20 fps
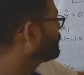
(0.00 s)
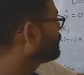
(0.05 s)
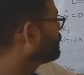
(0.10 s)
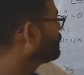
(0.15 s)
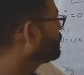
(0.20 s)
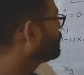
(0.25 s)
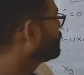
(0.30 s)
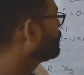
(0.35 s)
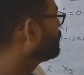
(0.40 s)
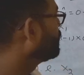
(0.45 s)

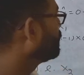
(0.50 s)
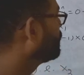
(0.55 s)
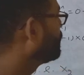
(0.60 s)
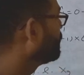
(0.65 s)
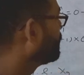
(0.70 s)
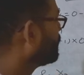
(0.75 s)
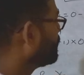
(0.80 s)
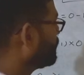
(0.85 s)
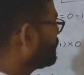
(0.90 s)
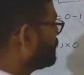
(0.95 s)
equal to,
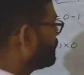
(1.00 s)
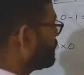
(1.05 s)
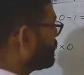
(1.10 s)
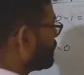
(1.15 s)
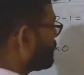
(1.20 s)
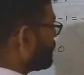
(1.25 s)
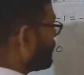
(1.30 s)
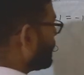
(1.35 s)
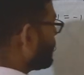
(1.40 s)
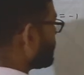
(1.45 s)

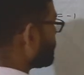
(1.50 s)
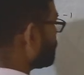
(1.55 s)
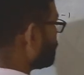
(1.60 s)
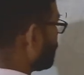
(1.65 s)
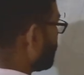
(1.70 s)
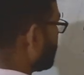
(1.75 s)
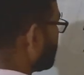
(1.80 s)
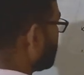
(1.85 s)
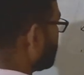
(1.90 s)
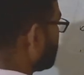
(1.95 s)
your
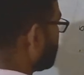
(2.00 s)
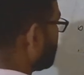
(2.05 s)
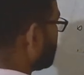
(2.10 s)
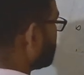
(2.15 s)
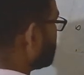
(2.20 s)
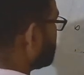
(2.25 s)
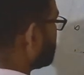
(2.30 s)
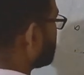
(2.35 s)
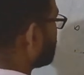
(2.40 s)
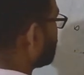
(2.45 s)
x1
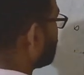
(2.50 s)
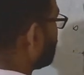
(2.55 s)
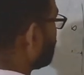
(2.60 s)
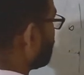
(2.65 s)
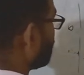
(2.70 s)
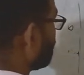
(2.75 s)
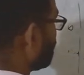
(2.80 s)
is equal to